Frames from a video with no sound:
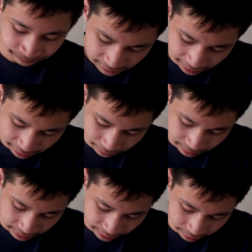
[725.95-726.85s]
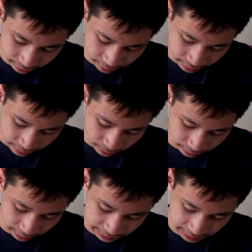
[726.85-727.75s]
Now here
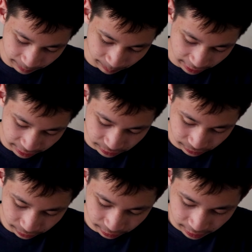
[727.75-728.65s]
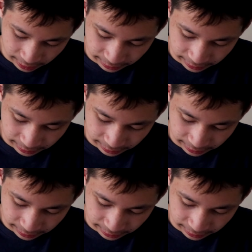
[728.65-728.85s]
where you see the pencil,